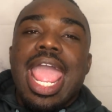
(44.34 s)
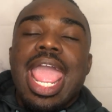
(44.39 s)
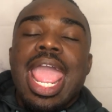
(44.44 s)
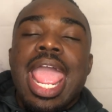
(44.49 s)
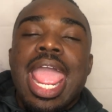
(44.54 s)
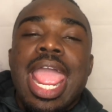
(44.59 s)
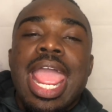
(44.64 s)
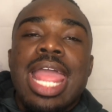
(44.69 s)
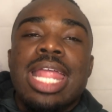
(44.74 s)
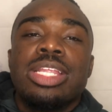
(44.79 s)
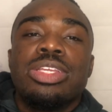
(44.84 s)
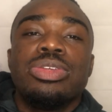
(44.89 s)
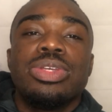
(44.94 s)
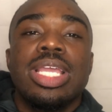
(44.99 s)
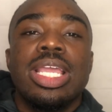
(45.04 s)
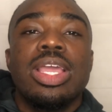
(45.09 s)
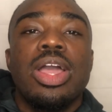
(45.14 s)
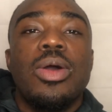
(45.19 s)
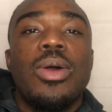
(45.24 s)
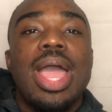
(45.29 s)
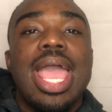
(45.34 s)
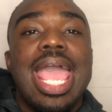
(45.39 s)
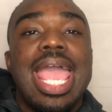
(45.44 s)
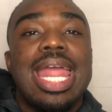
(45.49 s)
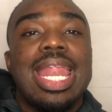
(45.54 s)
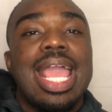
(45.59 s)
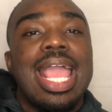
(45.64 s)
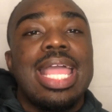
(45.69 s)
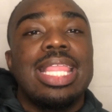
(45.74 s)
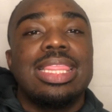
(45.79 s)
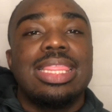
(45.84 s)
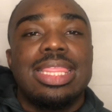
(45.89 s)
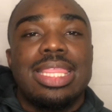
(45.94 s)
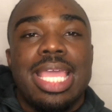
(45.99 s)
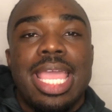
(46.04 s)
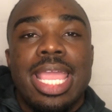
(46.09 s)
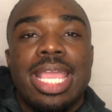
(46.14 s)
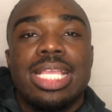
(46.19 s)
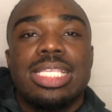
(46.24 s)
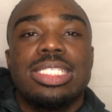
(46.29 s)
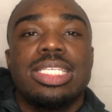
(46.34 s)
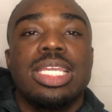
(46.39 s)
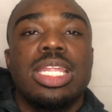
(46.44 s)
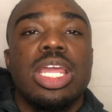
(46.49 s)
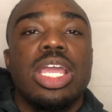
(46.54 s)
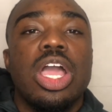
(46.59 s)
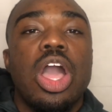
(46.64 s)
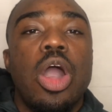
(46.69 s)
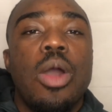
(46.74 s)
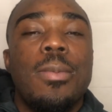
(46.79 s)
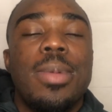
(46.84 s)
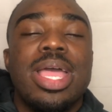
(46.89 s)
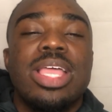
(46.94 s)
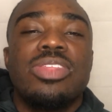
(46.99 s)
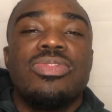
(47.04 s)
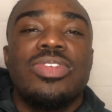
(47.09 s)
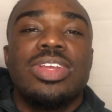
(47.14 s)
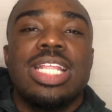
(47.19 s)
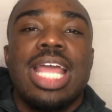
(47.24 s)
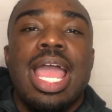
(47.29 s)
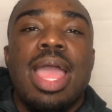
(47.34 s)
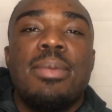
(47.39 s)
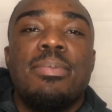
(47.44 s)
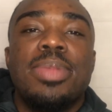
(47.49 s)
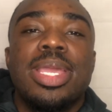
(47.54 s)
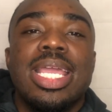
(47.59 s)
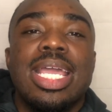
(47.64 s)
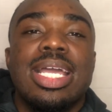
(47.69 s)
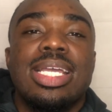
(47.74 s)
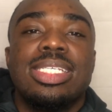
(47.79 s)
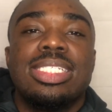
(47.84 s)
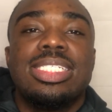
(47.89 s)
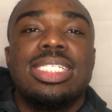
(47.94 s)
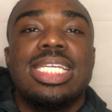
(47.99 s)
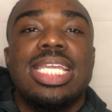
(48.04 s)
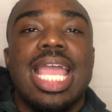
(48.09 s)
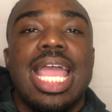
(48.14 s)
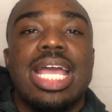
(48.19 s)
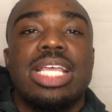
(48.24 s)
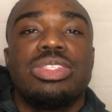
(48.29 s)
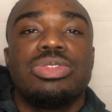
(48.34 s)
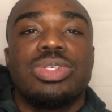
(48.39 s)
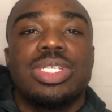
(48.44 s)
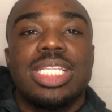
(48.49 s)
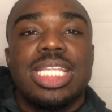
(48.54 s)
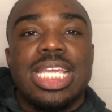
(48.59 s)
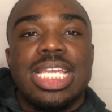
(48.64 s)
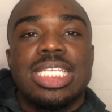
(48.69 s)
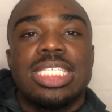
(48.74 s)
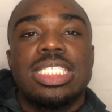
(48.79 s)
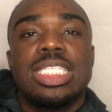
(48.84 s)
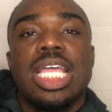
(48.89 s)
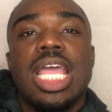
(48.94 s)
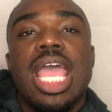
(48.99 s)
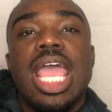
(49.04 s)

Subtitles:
And you can go ahead and thank Selena Gomez for that because she has released